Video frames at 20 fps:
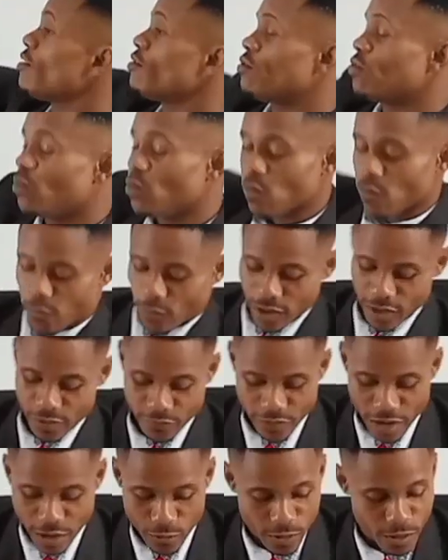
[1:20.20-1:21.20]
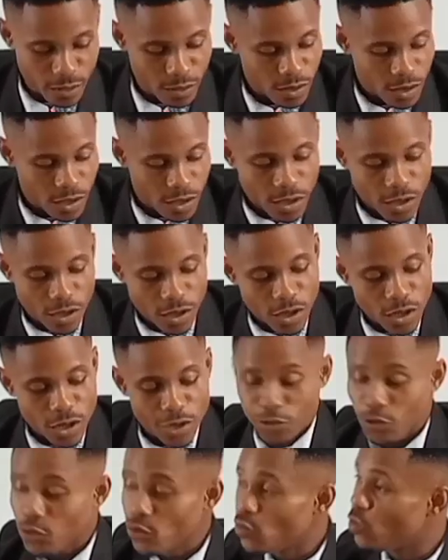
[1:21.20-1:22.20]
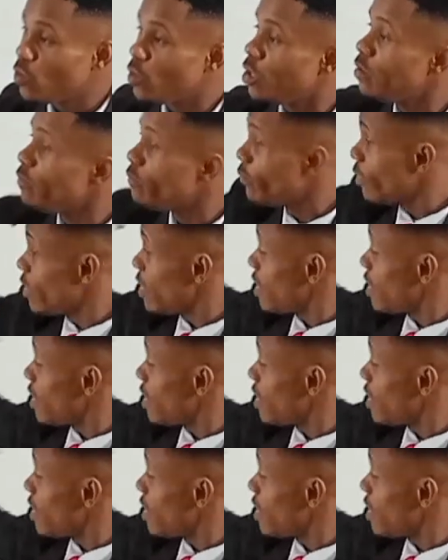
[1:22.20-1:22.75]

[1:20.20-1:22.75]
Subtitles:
asked to look for the vowel, if